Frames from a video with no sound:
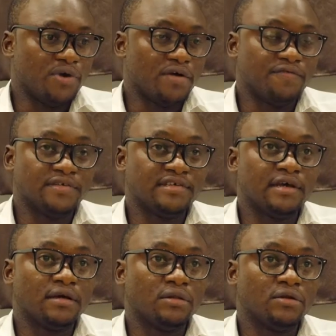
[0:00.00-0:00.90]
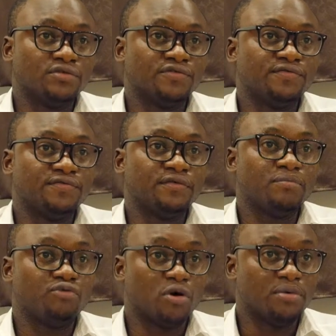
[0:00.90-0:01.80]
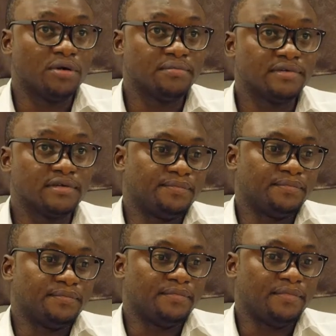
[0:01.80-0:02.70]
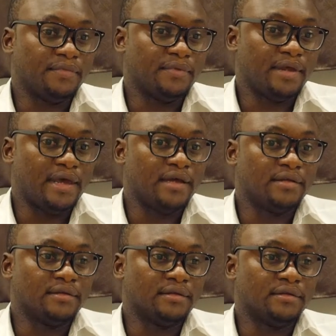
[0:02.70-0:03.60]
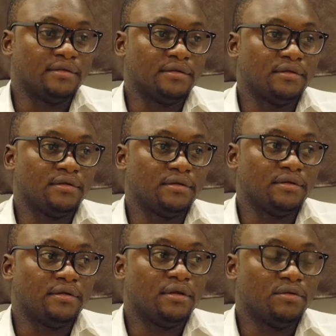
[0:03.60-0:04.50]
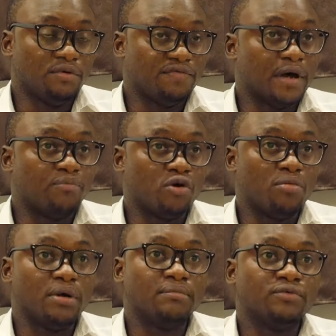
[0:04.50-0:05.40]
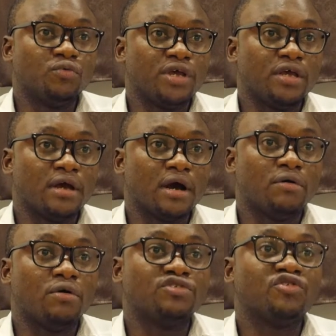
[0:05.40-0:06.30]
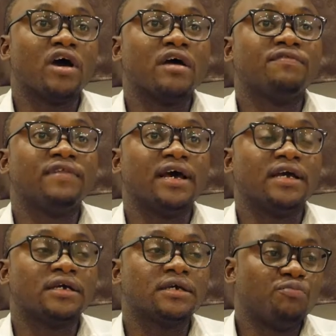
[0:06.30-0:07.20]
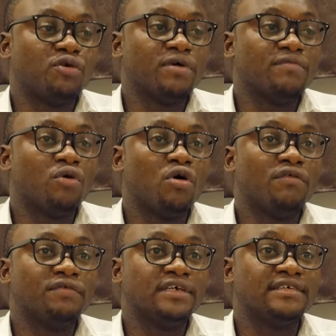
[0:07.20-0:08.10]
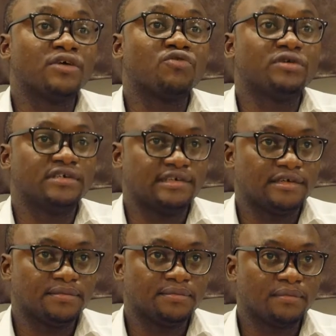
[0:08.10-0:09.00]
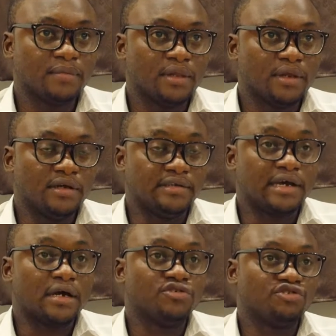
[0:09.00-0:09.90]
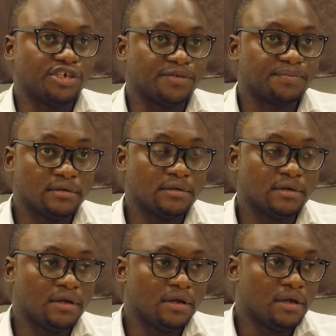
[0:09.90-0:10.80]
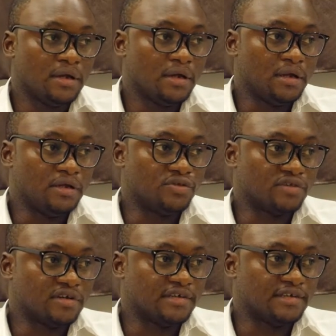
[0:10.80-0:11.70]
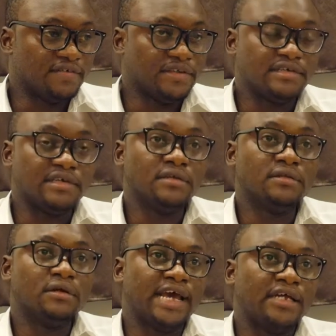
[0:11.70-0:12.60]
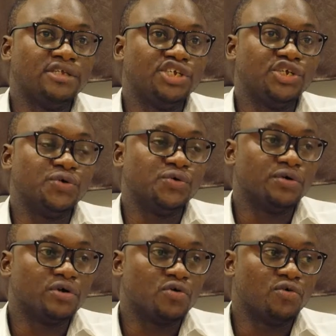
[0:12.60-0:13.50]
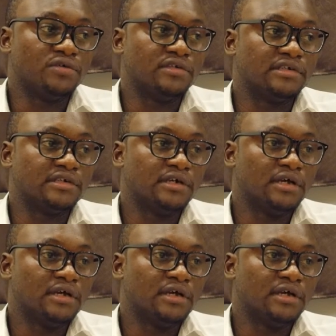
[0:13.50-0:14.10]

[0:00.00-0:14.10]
we are facing a lot of problems. And with that problem, we also have like problem of insecurity in the country. In 2017, an NGO called